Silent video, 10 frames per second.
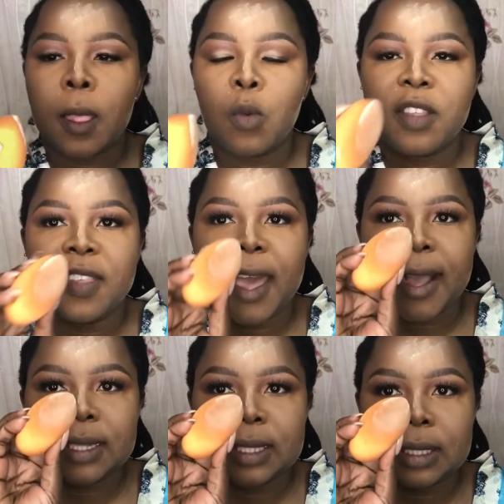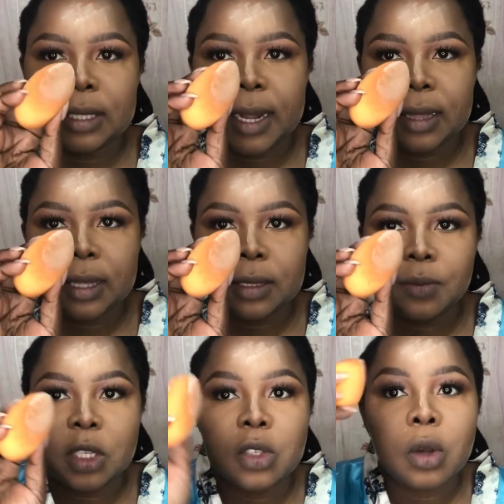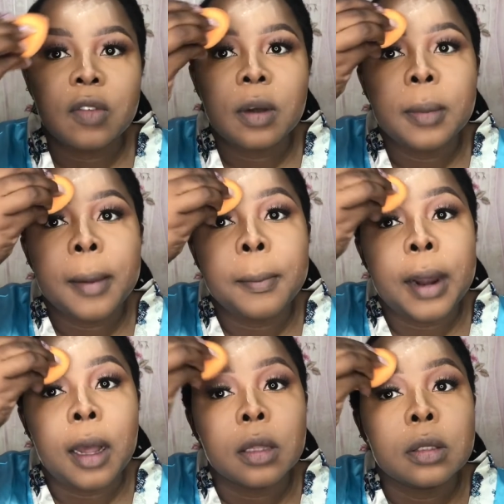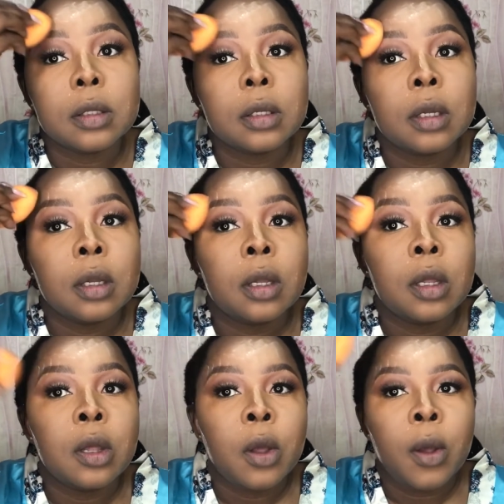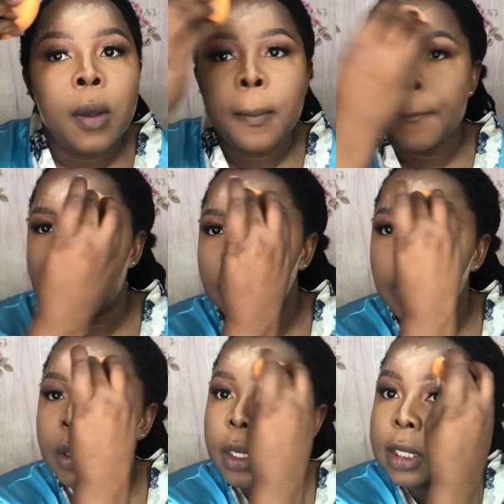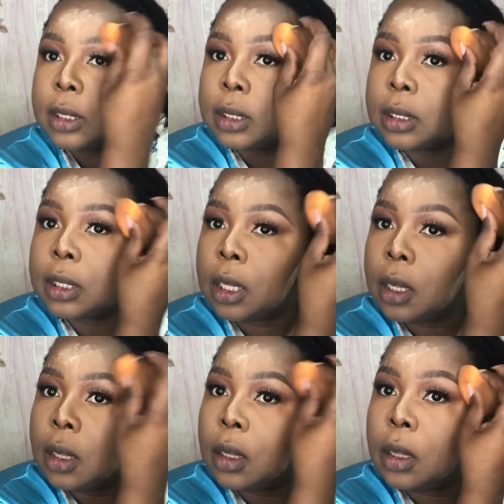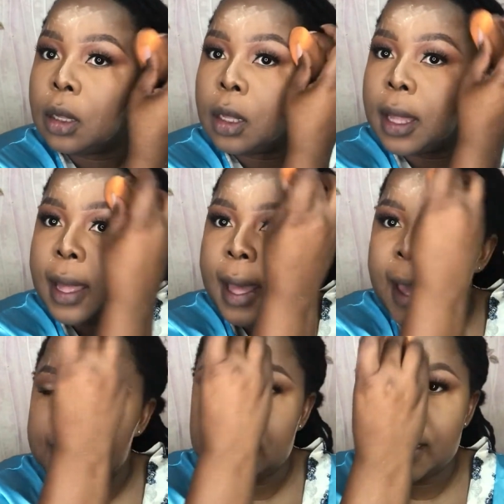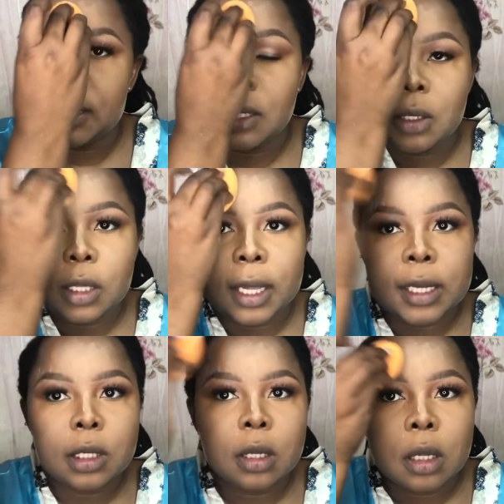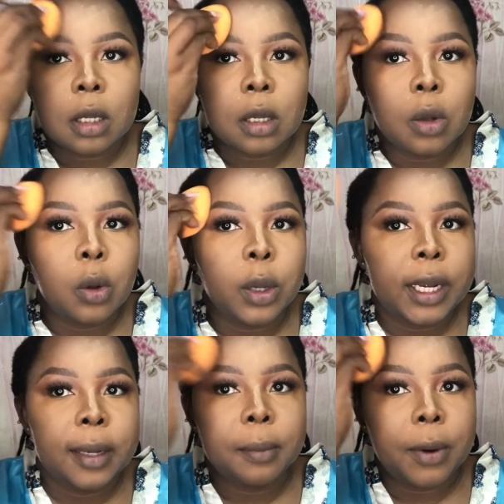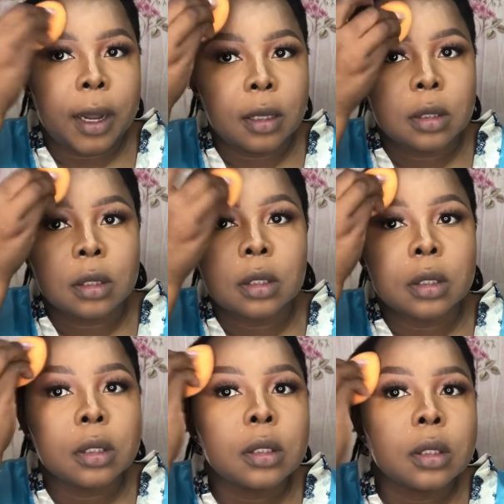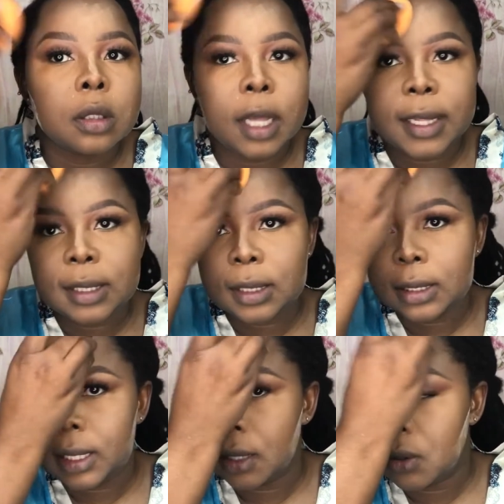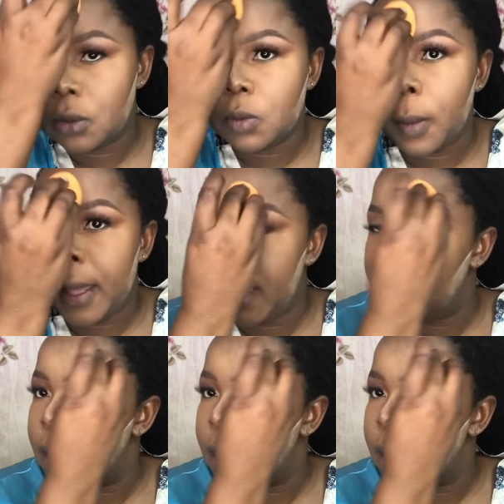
With the excess like this much over my brows, because I tend to get oily brows as the day goes by,